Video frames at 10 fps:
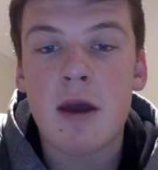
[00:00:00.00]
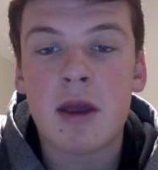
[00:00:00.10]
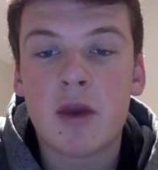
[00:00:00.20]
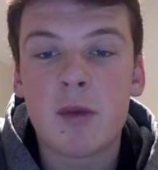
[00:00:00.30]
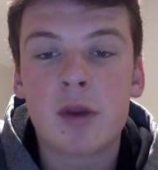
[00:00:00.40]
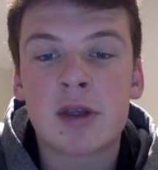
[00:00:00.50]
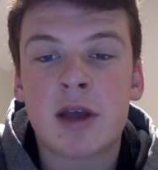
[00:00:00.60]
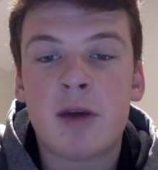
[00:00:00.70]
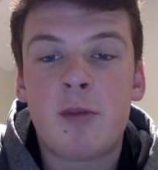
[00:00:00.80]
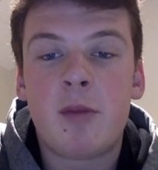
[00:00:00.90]
Humans
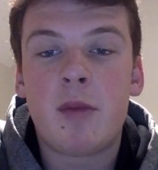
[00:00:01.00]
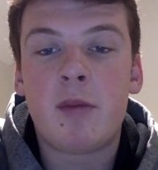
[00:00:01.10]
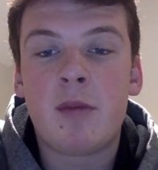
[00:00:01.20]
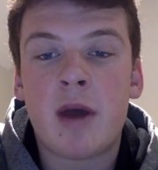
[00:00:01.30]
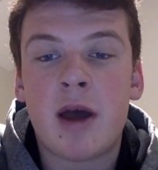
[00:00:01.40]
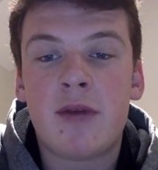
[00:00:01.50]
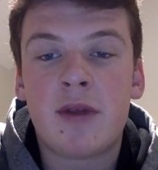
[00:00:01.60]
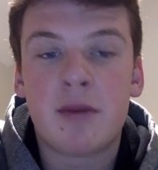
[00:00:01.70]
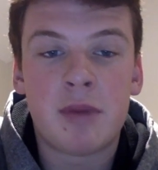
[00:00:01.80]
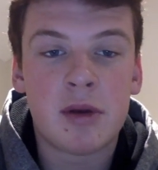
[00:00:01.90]
have had
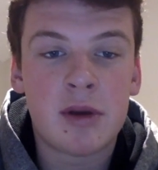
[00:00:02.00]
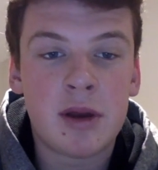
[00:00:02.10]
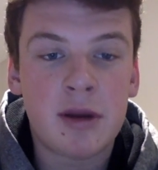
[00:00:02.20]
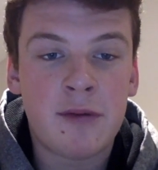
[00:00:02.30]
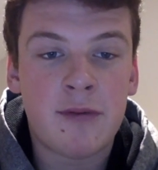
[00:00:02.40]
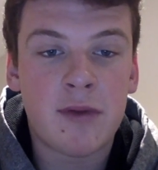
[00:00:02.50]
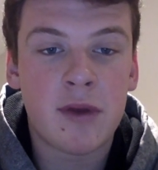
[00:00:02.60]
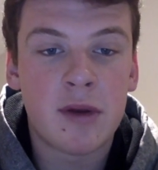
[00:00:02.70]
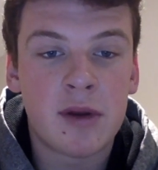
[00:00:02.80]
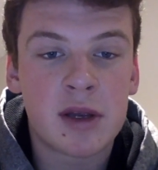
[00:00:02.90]
the ability to
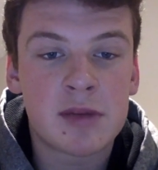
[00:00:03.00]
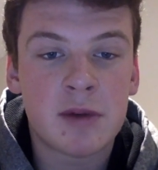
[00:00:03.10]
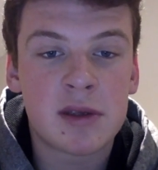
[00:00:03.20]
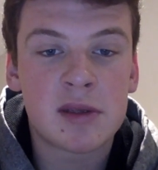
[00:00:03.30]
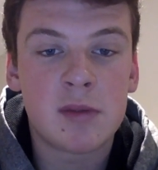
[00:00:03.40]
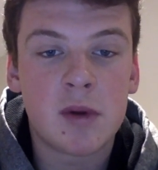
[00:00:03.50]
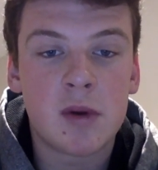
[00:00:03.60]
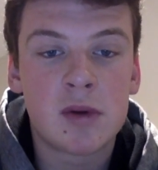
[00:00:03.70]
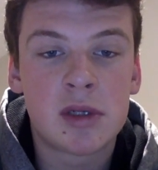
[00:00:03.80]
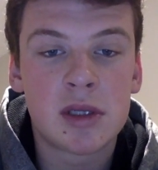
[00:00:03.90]
feel and express
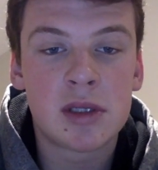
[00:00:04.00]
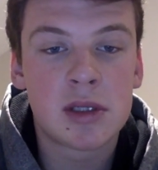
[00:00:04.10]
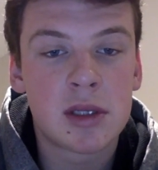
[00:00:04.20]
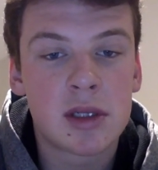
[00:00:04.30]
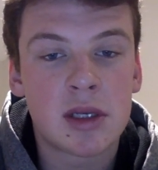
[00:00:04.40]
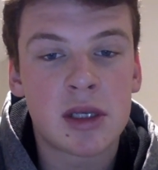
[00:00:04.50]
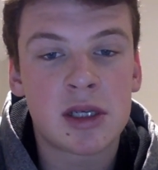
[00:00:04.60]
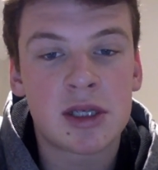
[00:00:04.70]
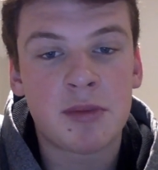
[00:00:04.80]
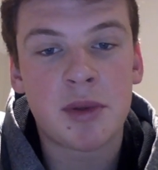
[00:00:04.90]
emotions such
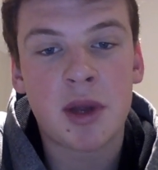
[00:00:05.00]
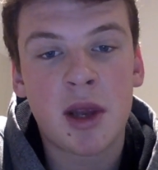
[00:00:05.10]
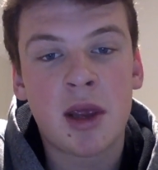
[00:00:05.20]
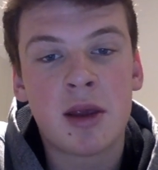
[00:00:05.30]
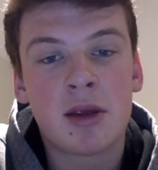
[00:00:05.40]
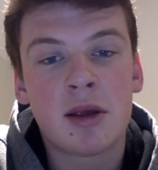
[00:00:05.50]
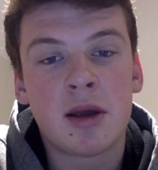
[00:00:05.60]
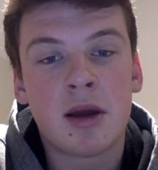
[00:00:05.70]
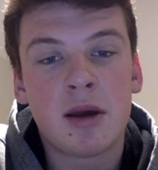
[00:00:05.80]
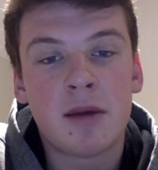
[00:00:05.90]
as sympathy
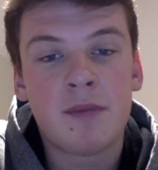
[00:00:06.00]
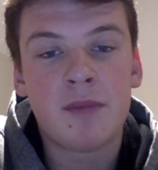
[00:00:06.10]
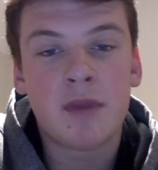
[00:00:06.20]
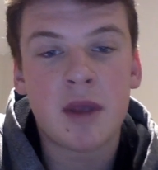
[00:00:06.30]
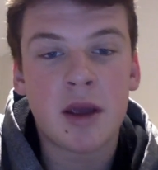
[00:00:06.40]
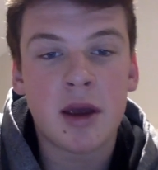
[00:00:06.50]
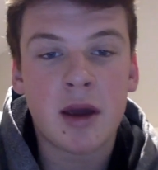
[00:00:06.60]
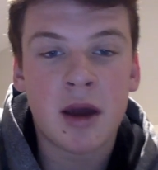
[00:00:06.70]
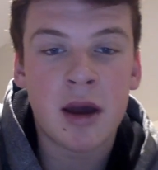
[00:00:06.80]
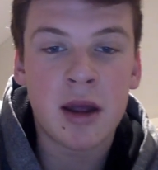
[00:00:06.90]
uh,
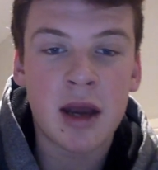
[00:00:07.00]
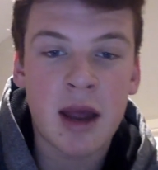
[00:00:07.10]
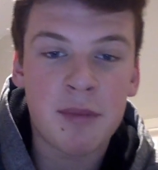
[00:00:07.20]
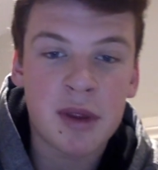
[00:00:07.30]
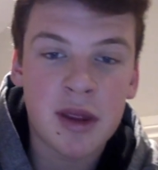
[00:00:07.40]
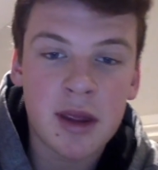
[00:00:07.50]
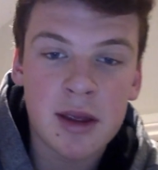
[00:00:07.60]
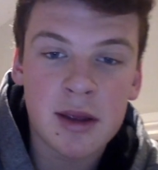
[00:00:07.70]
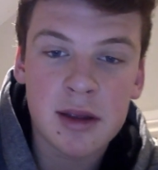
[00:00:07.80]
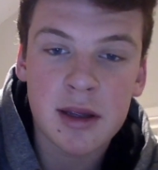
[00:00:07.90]
uh, and
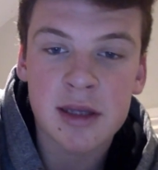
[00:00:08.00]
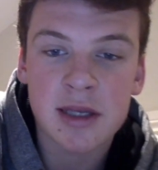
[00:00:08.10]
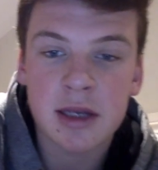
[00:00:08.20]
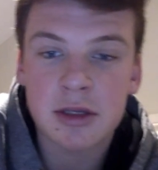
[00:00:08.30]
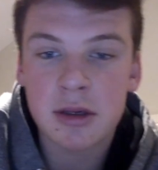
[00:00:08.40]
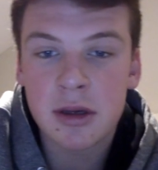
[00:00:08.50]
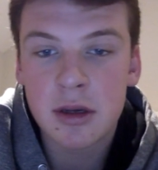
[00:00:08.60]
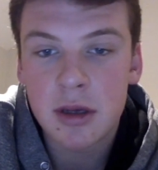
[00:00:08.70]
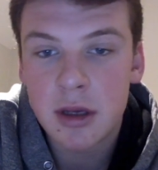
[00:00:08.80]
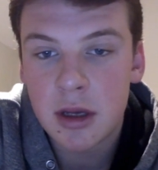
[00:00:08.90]
empathy, etc.,
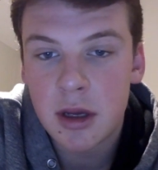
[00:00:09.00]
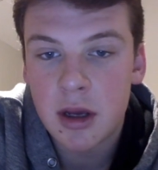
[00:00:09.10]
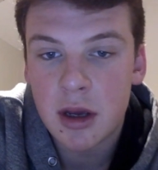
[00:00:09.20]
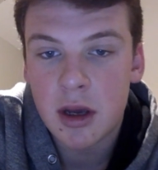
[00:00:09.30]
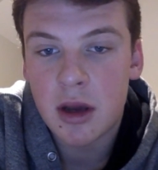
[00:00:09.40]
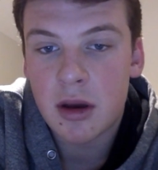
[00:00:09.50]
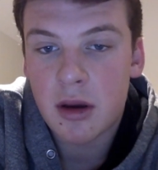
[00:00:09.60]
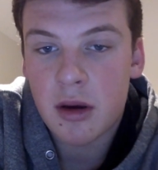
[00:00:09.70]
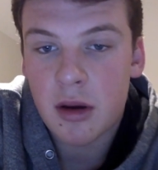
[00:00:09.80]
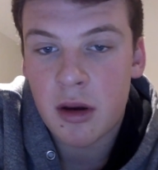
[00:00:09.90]

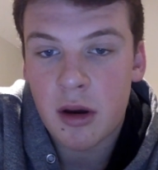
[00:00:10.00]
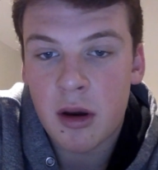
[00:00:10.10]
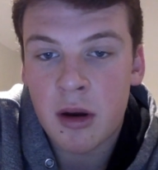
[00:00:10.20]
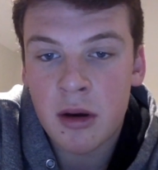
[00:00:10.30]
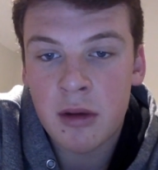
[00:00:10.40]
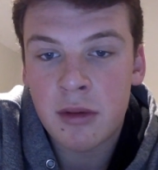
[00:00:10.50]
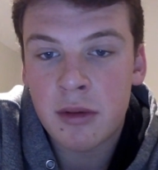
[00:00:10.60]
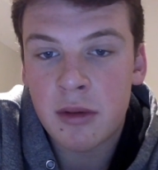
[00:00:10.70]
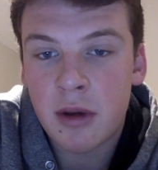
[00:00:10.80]
all